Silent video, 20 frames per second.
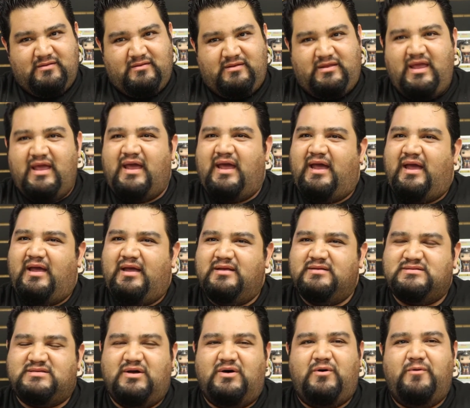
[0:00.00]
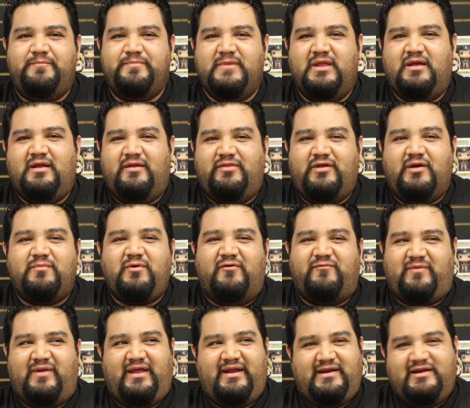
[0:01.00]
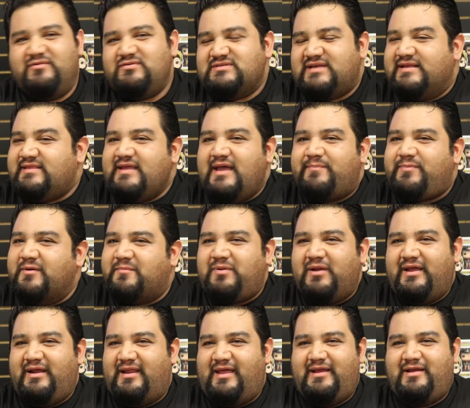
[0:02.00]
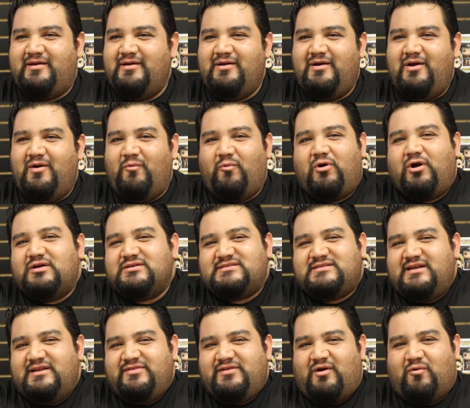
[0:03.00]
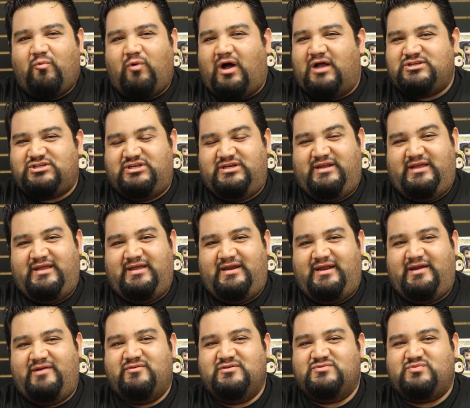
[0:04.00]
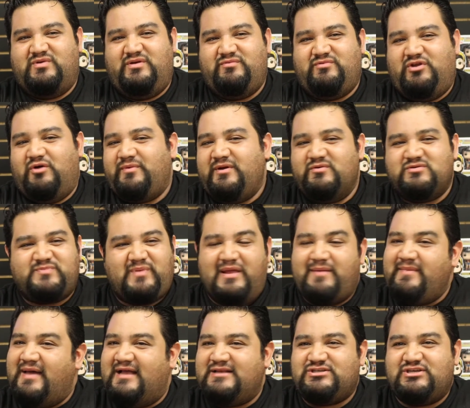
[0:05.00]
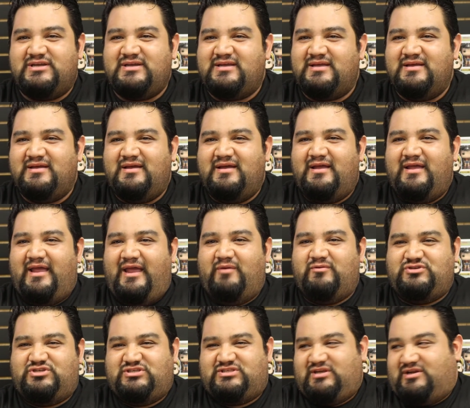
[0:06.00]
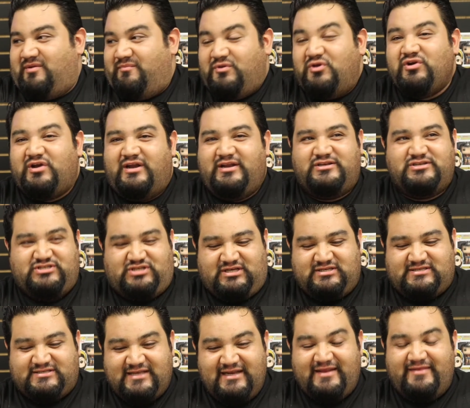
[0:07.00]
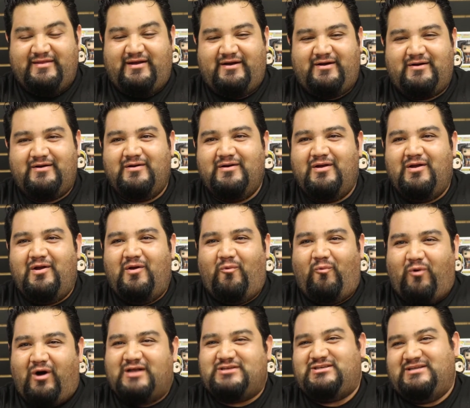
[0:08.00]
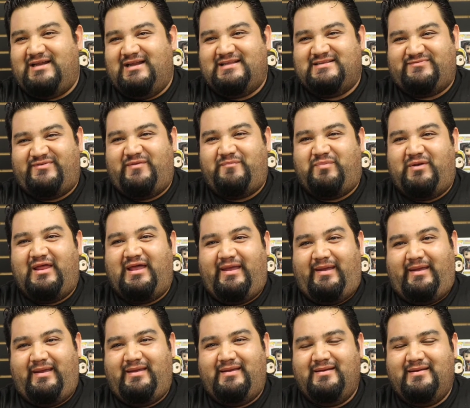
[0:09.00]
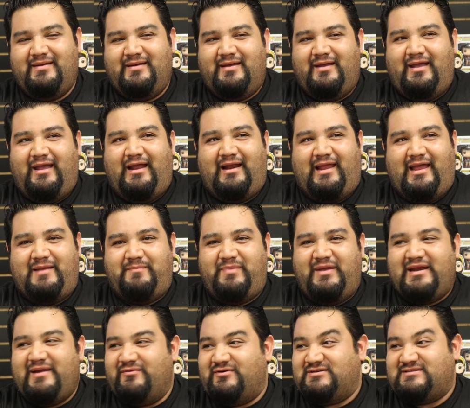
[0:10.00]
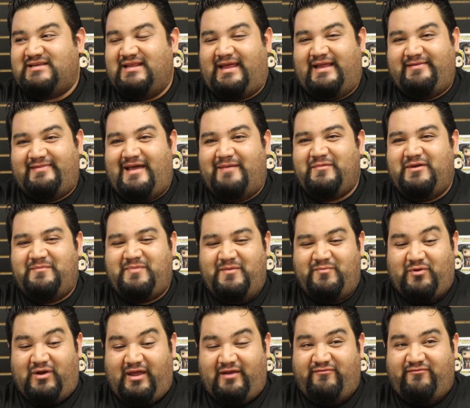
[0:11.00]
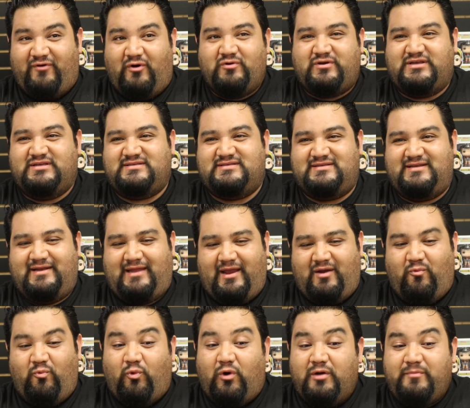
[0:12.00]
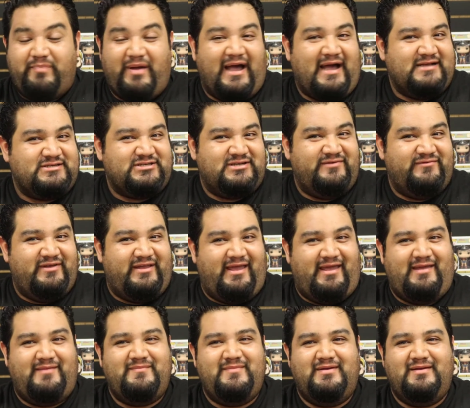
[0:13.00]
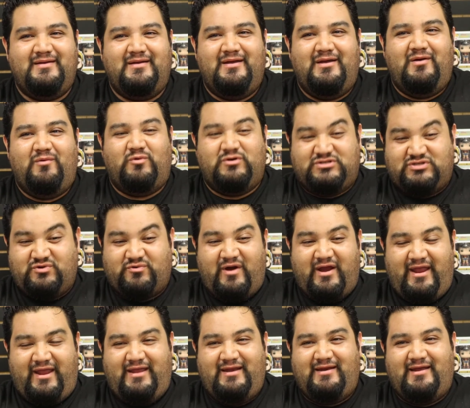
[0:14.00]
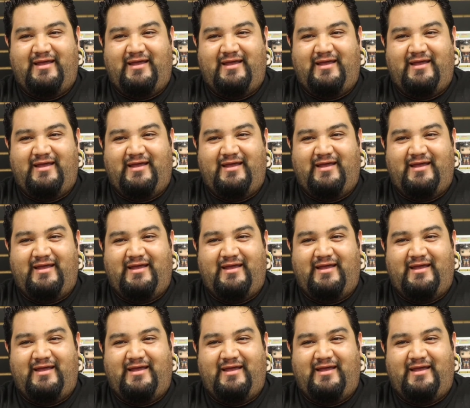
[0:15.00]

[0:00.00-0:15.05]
Yeah, so they're both playing, and it was like the epic play. Like, we're all sitting there watching it, and nobody was playing Magic. It was just a community, just us sitting there watching LSV play, and like being able to see like that many people like focused and like one passion of a game was great.